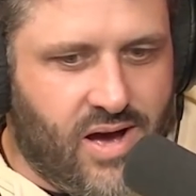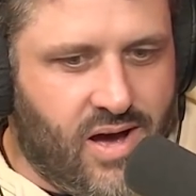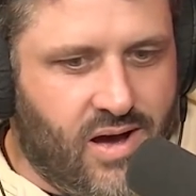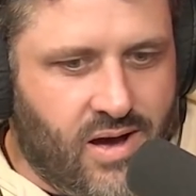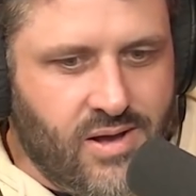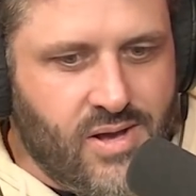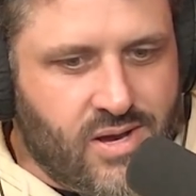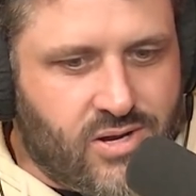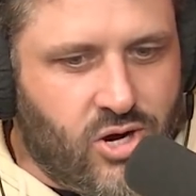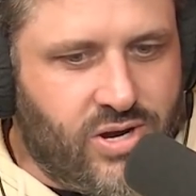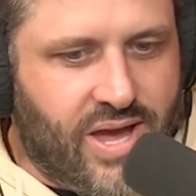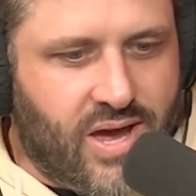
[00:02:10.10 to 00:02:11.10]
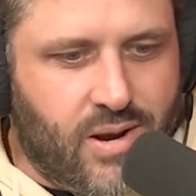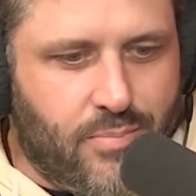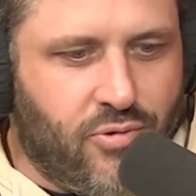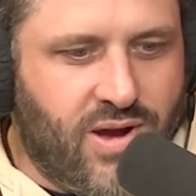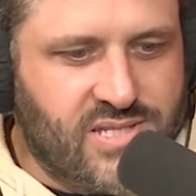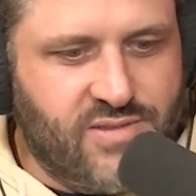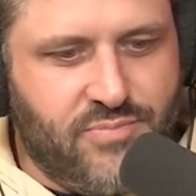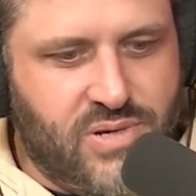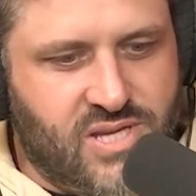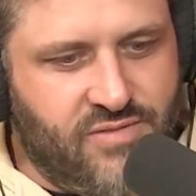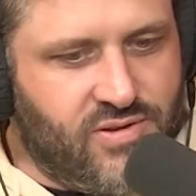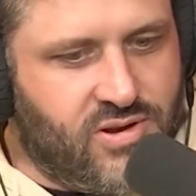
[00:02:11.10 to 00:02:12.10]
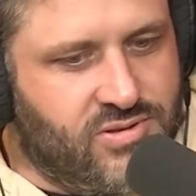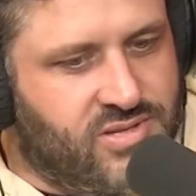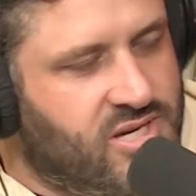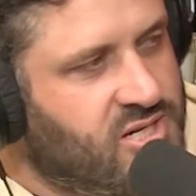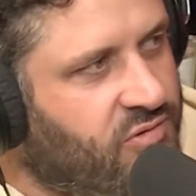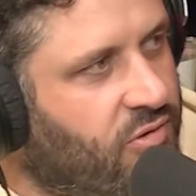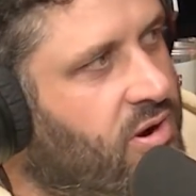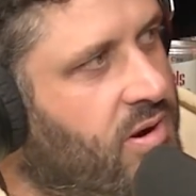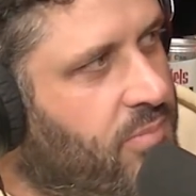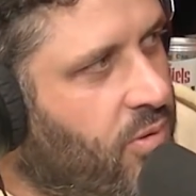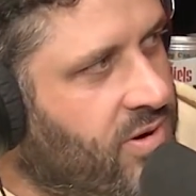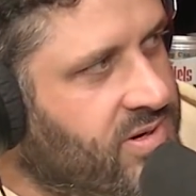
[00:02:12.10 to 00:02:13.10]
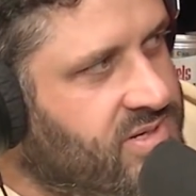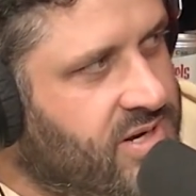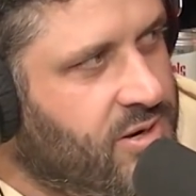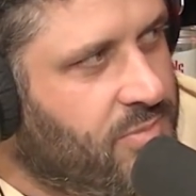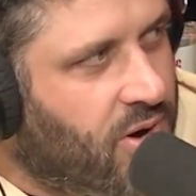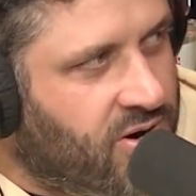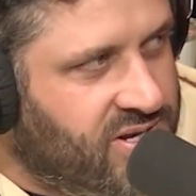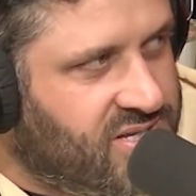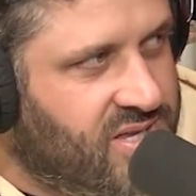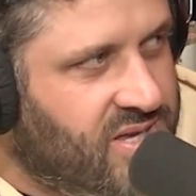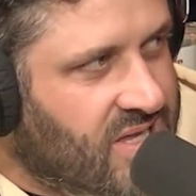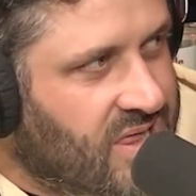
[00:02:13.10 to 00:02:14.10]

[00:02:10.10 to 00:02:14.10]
uh, cooking an impressive but difficult dish for an important dinner party to the